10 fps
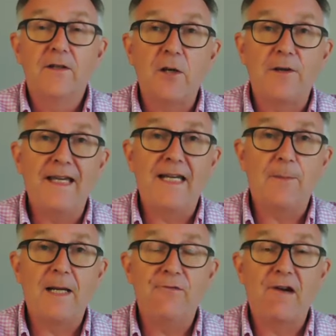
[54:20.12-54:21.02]
So I think it
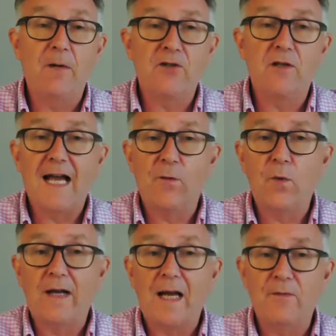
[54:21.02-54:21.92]
depends very much on
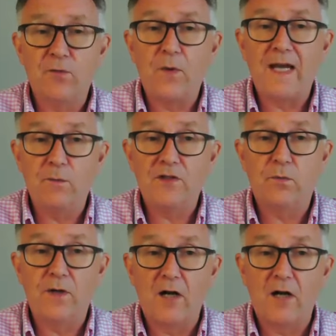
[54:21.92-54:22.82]
how much weight
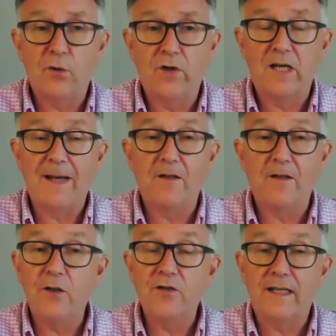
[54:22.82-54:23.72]
we are talking about
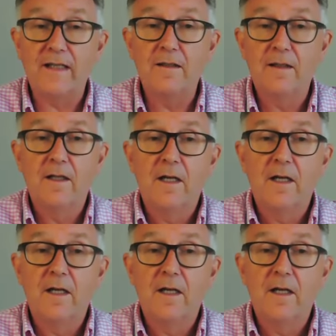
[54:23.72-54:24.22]
losing.